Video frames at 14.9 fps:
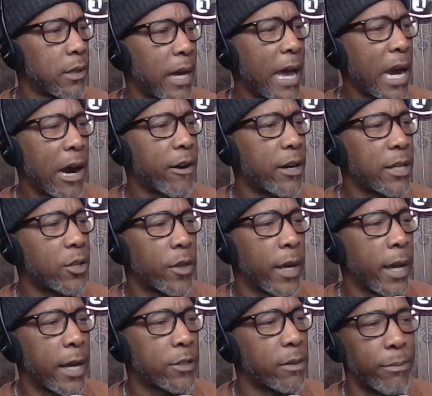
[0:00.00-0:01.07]
I already know
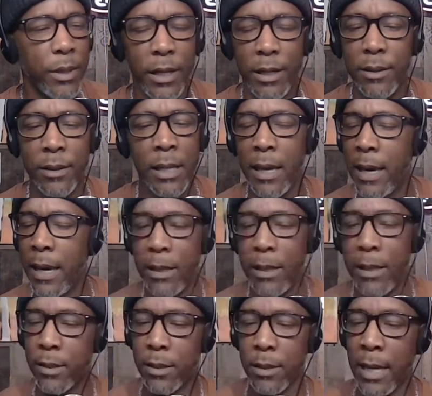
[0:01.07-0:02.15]
the answer, but hey,
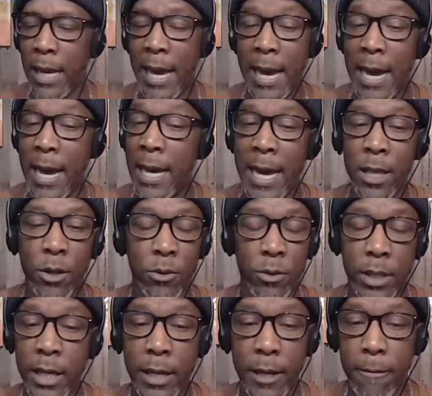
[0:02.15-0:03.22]
listen, I, I
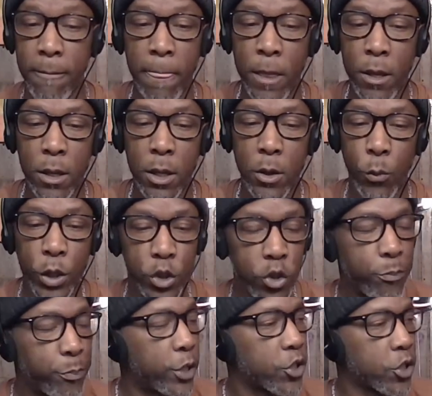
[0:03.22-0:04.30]
don't get it. Would
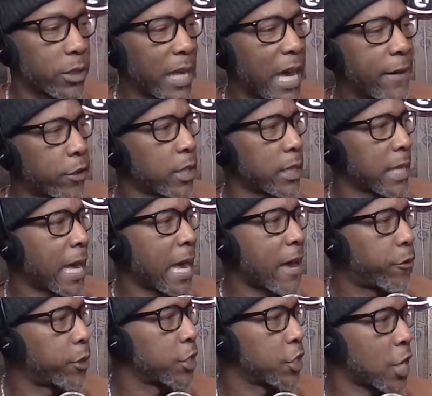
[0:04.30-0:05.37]
you put your life on the
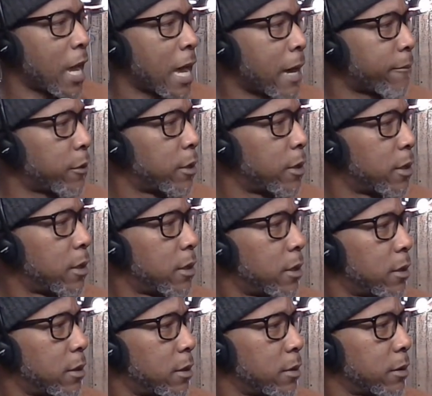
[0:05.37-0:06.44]
line for a job
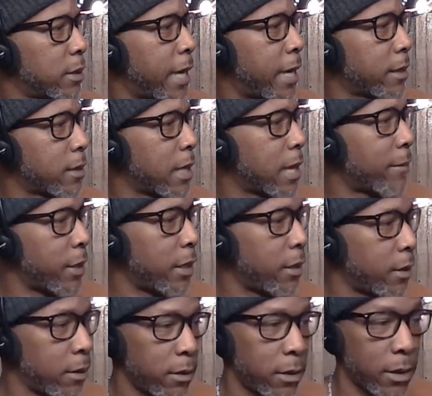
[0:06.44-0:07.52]
that I
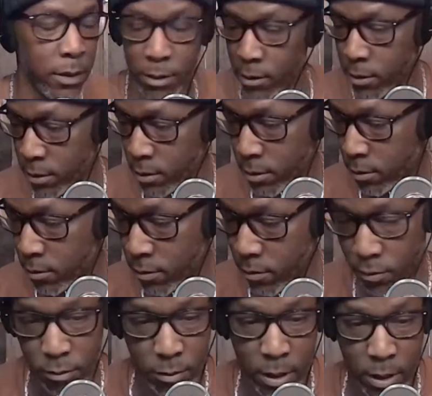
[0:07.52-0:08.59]
mean,
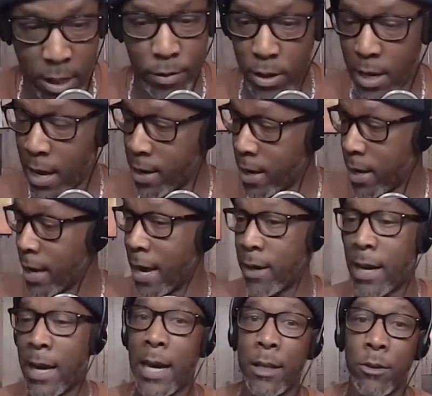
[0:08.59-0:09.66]
I mean,
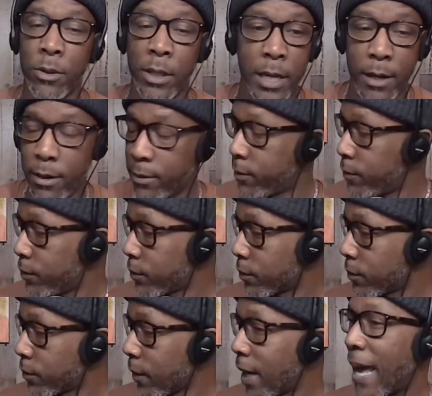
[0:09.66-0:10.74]
I, I don't get it.
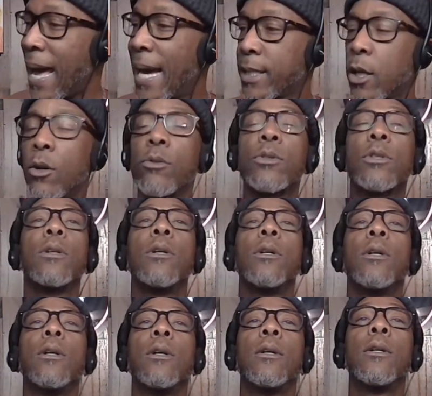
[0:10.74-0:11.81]
I don't
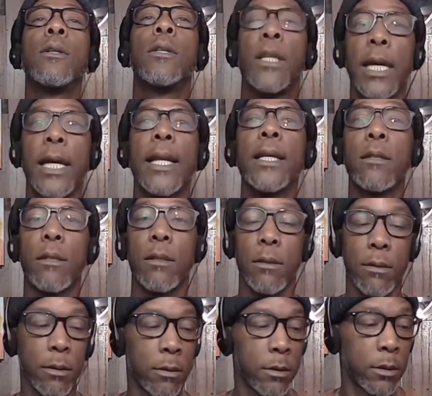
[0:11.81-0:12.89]
get it.
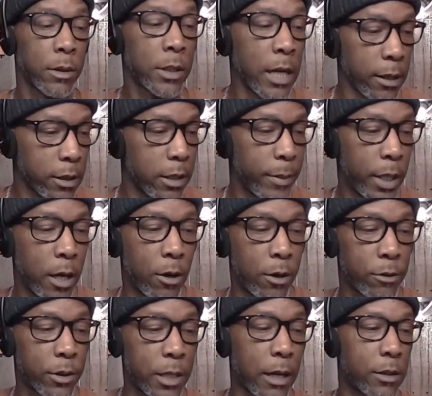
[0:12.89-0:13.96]
Talk to me,
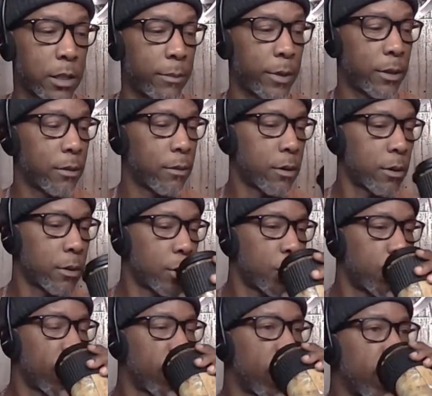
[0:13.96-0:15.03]
co-host. Talk to me. Not unless
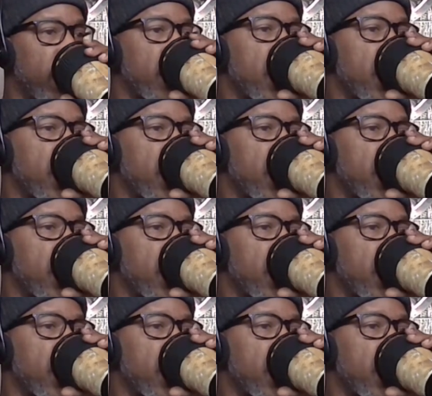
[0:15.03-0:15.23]
I own the